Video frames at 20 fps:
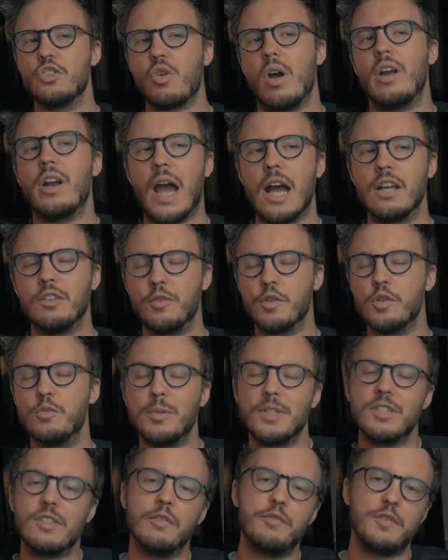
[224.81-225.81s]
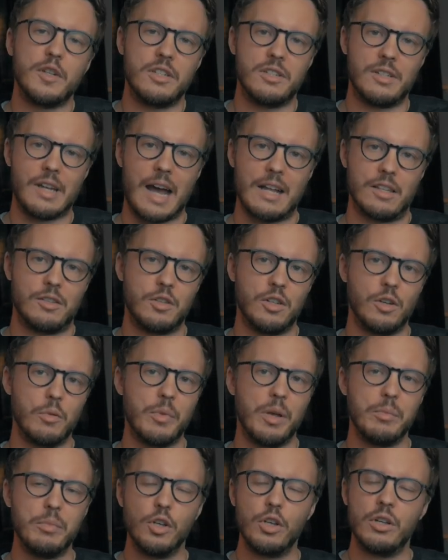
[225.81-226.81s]
Try to ask for specific stats. You know,
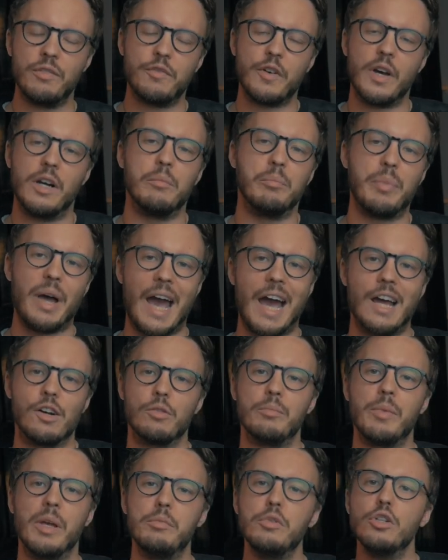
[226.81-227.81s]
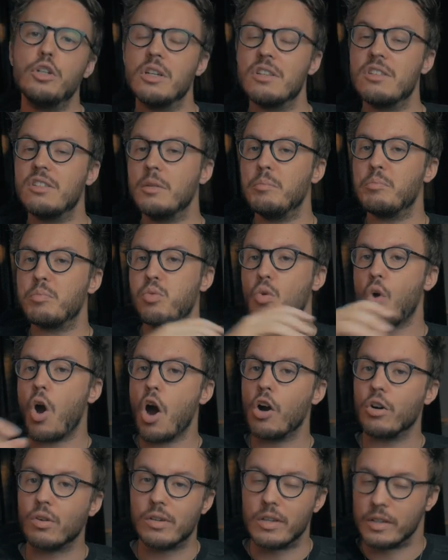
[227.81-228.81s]
maybe you can find a pattern. Maybe you can see
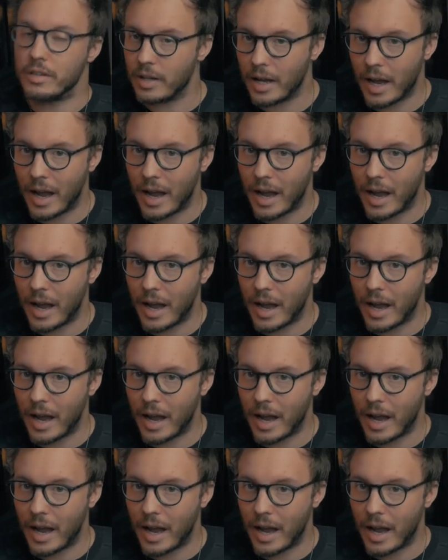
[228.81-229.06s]
progress.